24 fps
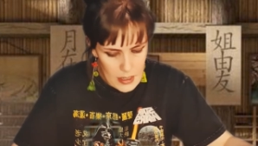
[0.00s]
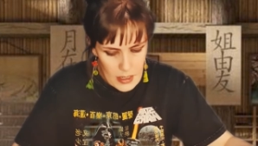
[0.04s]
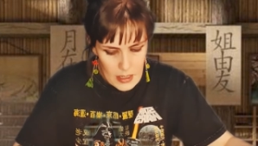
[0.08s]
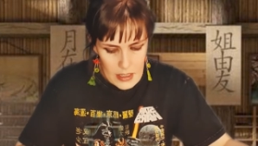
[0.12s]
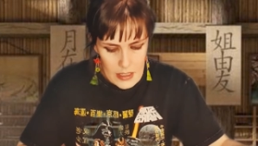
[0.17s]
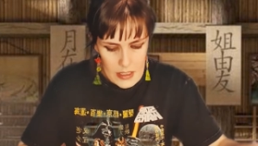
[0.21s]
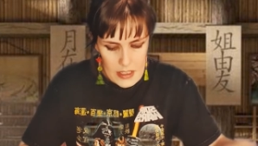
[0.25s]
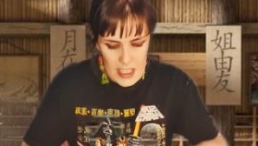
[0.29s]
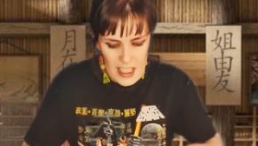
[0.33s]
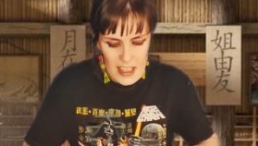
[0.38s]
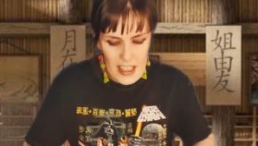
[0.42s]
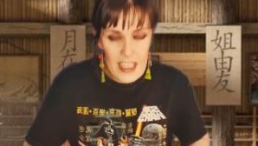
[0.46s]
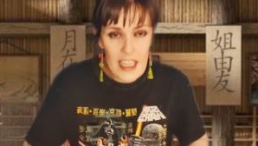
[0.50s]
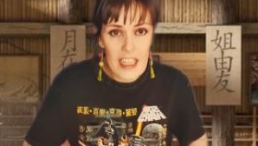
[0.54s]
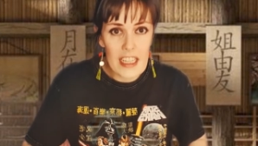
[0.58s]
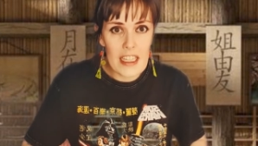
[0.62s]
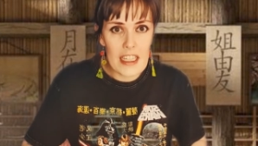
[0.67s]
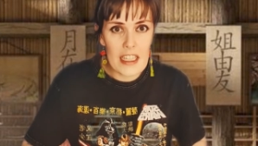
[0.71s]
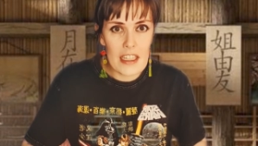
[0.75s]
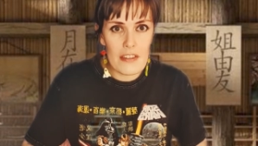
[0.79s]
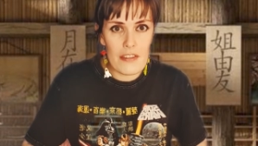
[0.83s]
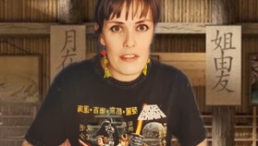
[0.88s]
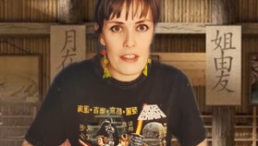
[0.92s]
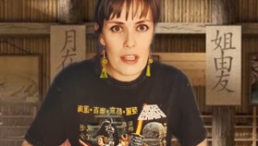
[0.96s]
Do you think I need
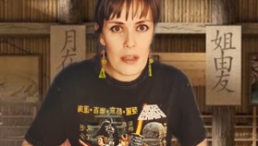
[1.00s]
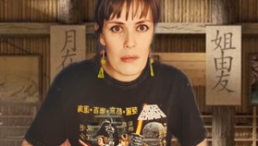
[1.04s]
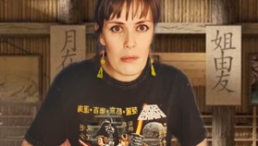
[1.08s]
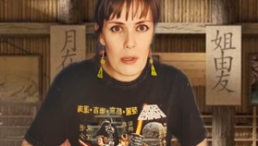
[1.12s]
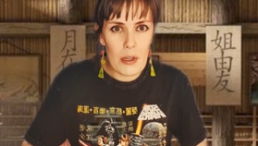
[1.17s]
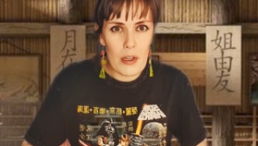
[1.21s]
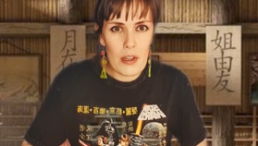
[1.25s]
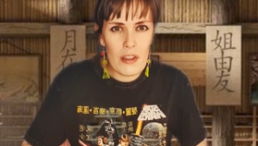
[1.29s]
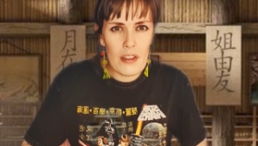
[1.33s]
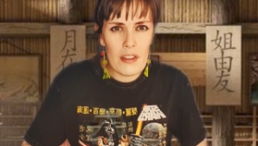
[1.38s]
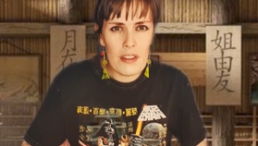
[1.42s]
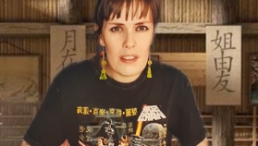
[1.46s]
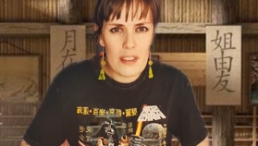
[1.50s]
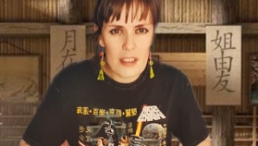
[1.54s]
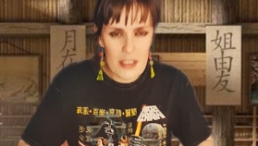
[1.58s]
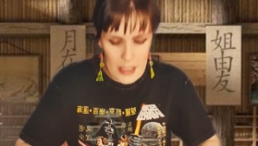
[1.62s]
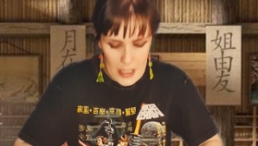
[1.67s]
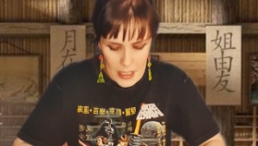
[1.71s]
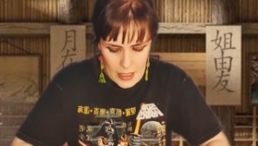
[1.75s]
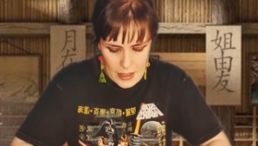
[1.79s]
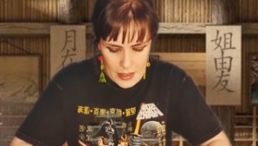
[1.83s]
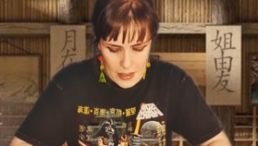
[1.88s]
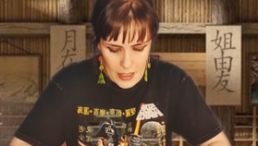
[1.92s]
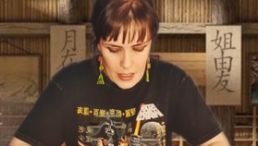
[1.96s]
a few more?
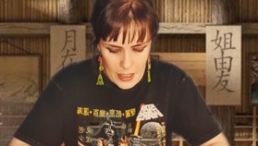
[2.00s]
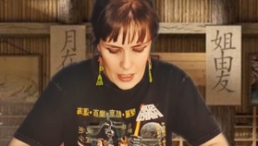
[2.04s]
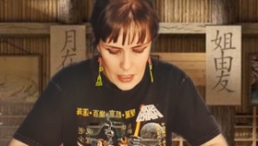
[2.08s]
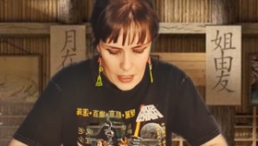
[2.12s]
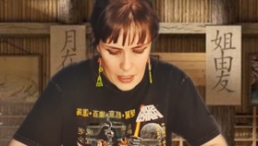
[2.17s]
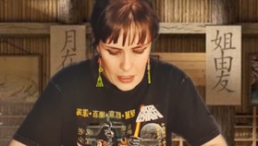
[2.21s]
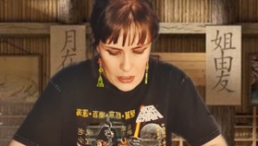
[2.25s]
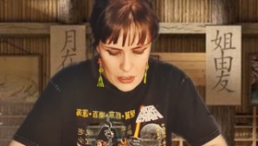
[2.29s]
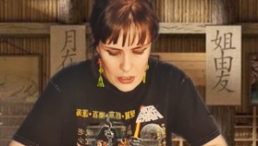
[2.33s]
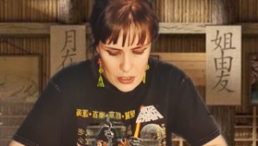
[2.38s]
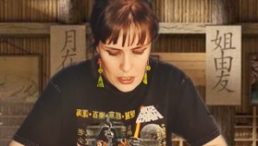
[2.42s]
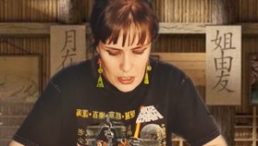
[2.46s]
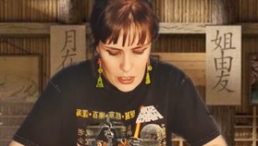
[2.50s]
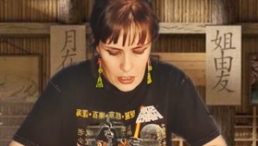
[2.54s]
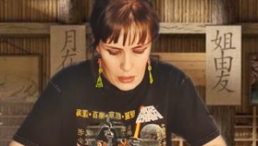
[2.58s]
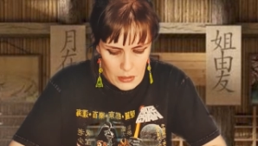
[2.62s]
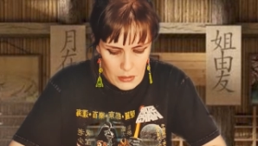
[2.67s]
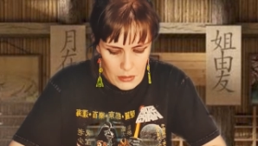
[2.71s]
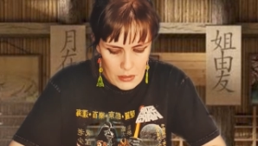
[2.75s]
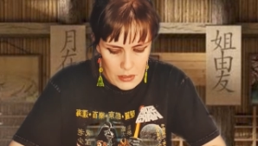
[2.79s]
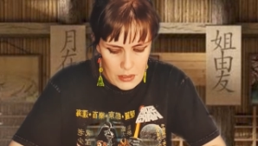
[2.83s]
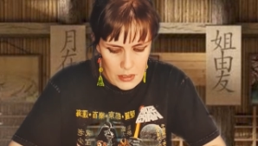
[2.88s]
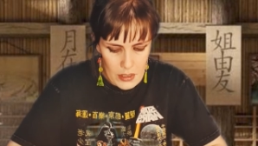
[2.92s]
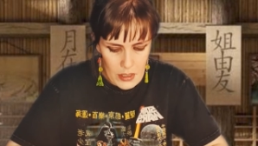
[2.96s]
I think I do.
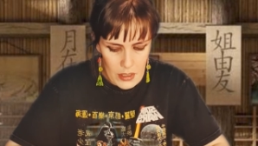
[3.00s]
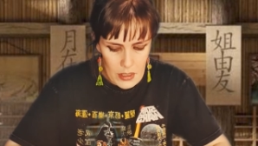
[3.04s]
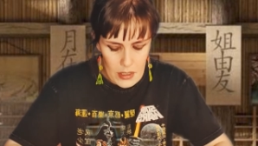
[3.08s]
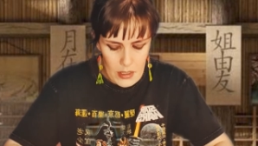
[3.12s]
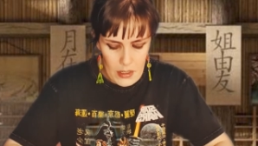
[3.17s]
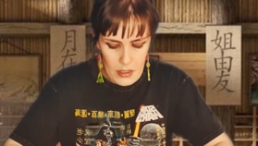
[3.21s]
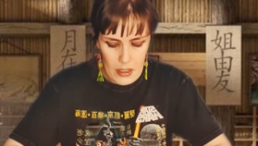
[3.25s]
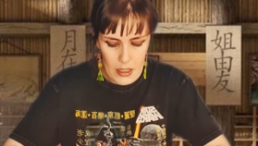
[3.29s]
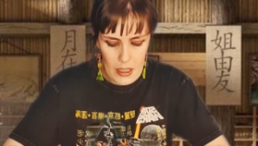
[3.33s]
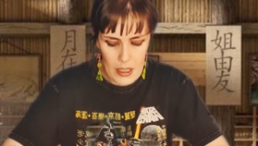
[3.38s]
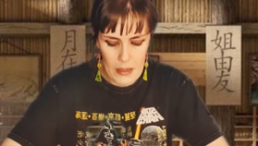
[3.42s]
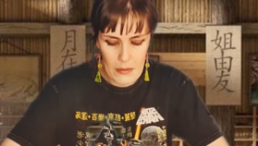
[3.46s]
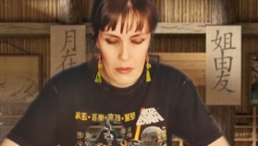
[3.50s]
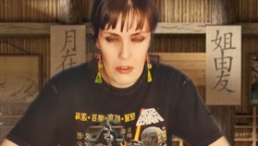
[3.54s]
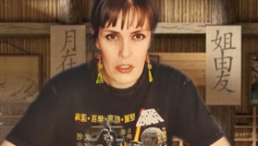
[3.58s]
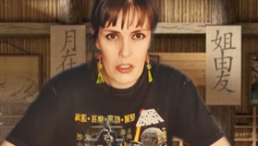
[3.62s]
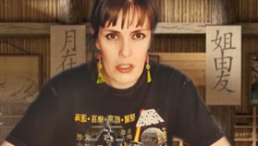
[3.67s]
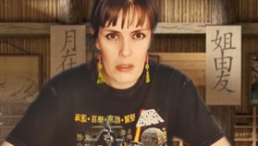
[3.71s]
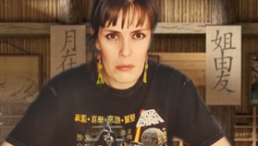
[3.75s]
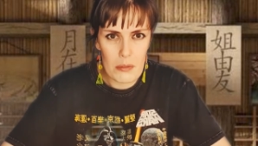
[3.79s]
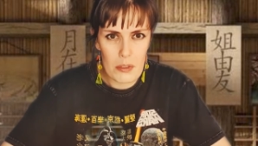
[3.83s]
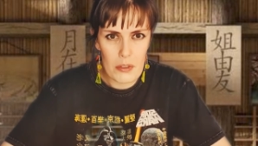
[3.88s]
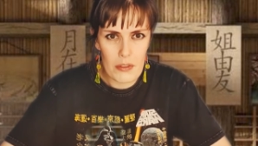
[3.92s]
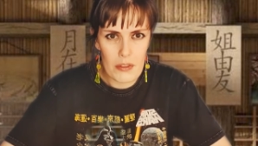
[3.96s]
Okay, I'm just going
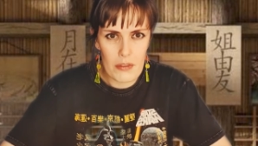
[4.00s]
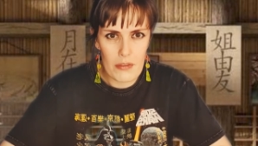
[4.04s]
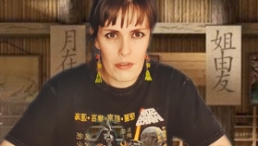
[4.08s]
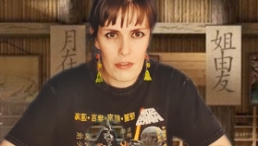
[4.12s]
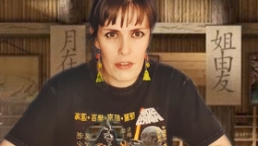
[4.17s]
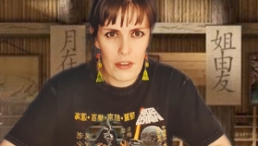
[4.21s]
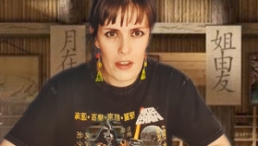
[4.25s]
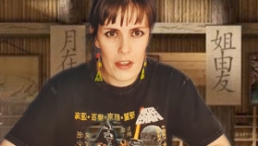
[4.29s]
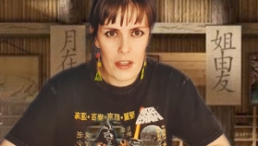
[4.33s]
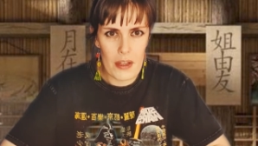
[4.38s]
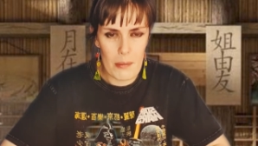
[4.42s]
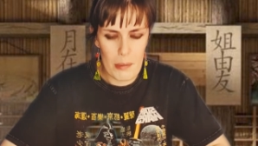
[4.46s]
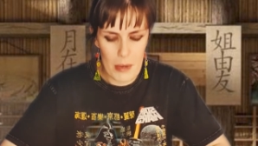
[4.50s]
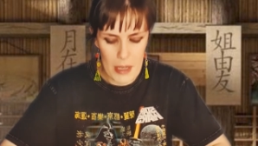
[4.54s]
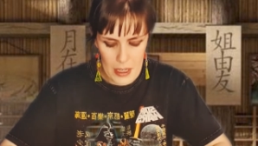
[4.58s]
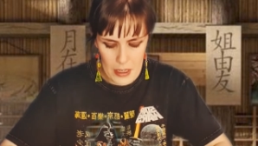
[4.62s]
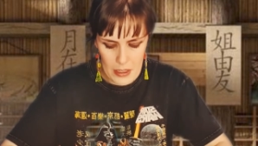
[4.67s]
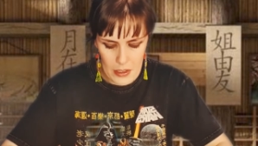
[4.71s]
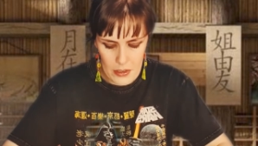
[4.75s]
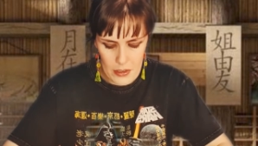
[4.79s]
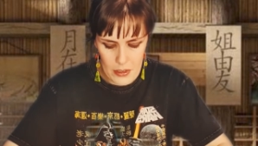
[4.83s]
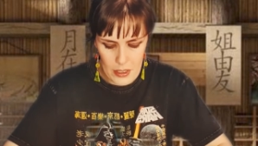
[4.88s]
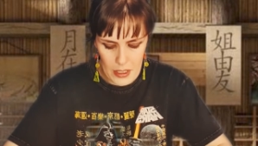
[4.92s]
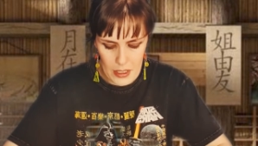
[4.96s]
to move them further back
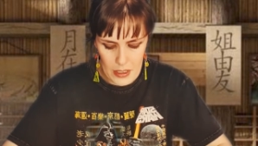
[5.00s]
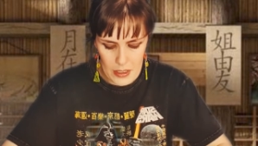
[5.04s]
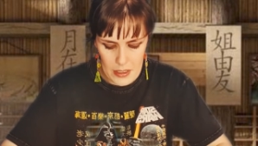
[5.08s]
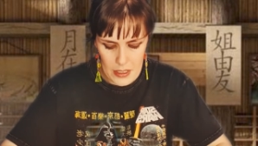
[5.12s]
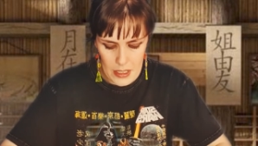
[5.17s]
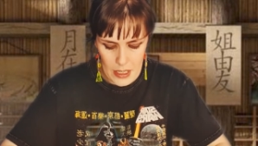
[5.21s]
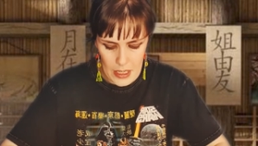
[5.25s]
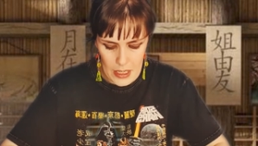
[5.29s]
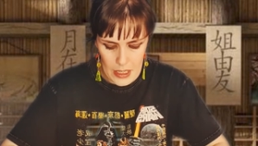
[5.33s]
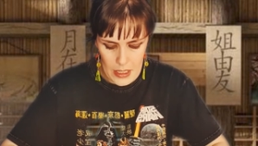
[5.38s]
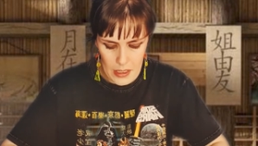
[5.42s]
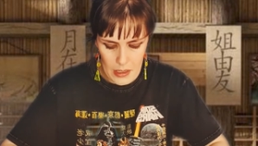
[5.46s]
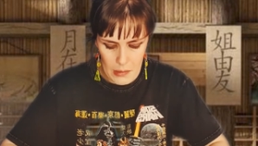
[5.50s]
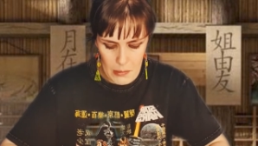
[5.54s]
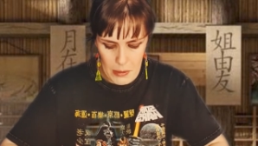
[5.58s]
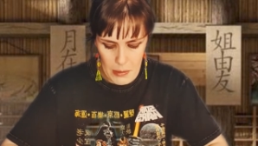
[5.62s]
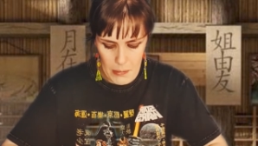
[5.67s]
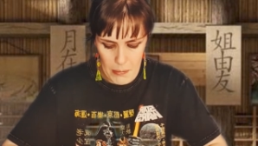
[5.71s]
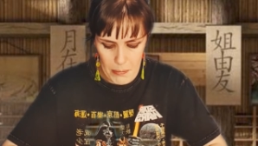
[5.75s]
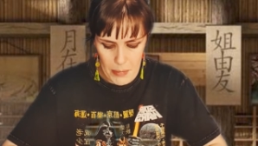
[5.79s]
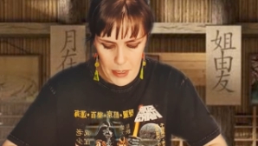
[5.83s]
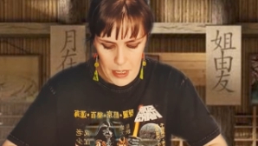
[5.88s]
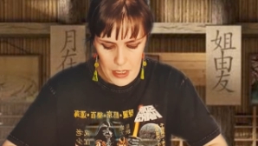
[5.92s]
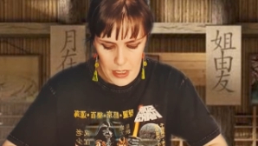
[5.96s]
so you can see a little bit
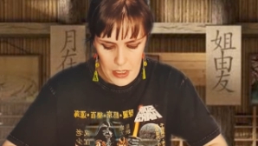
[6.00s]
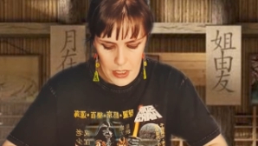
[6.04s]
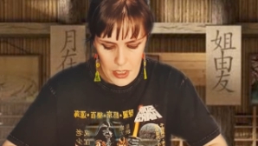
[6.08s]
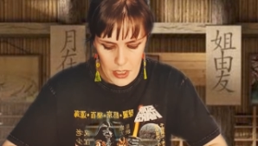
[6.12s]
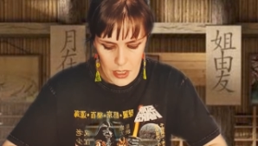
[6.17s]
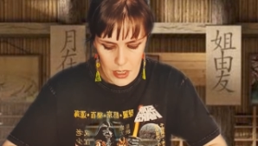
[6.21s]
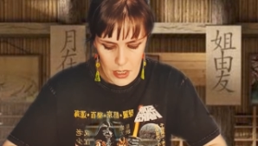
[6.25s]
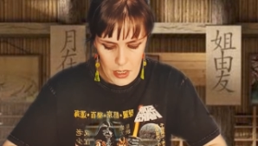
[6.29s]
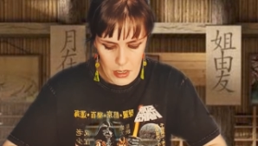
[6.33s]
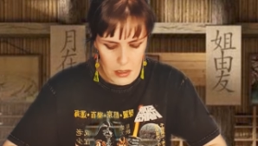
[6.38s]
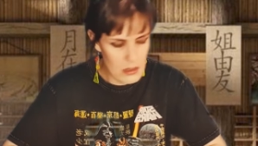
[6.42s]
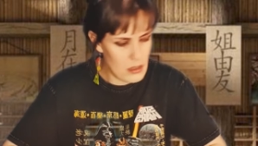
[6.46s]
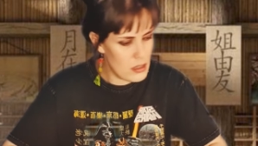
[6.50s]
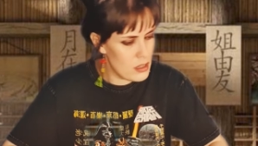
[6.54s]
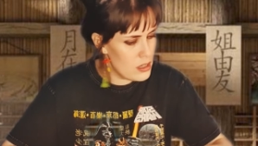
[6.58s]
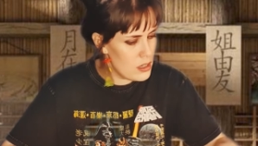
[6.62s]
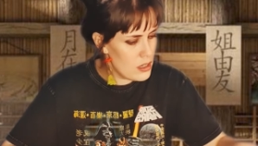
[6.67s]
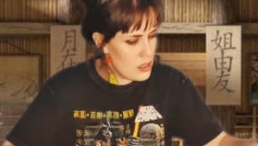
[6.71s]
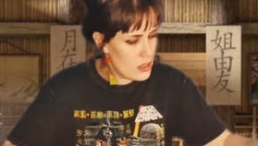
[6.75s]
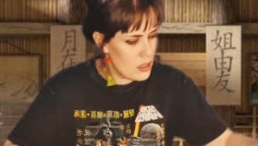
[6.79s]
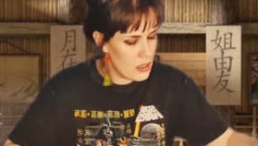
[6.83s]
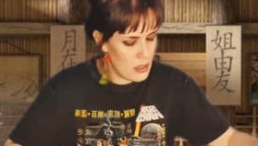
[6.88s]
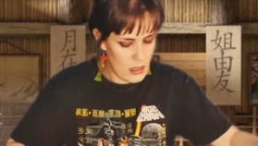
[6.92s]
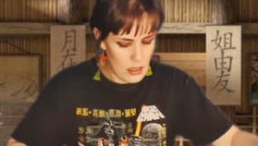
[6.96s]
better.
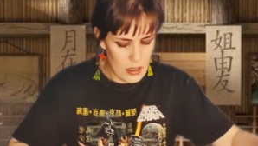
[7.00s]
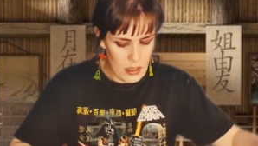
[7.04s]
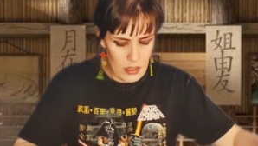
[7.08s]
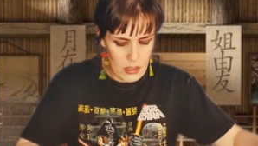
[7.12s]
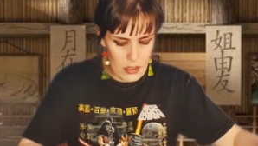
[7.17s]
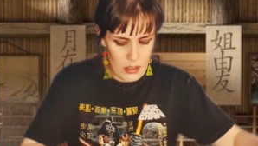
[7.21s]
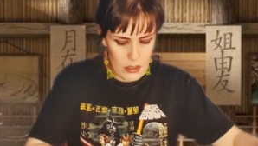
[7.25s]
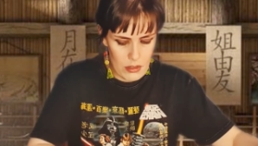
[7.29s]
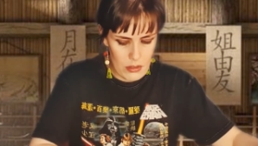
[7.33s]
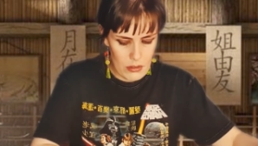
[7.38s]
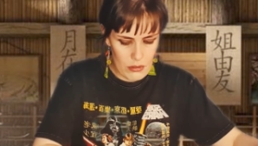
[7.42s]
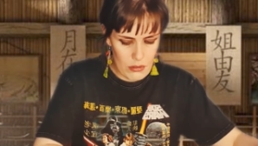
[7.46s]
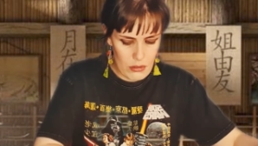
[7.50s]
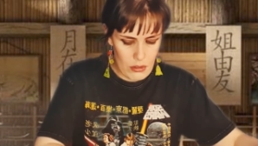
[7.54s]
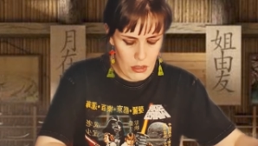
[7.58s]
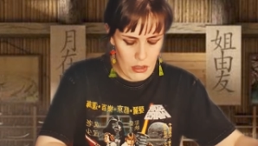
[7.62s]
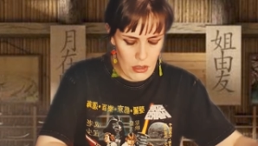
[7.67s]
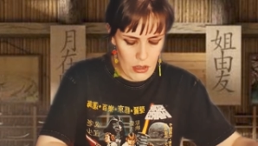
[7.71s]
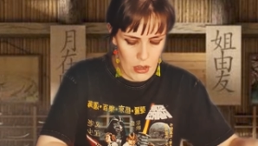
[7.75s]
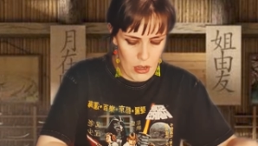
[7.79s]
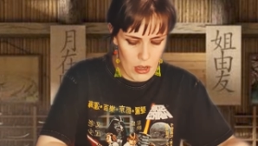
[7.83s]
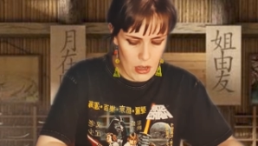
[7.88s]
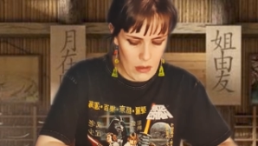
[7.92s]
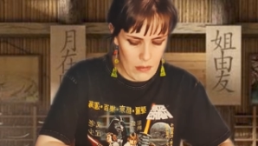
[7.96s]

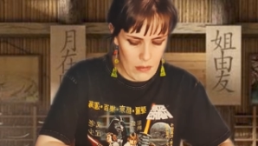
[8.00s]
Okay.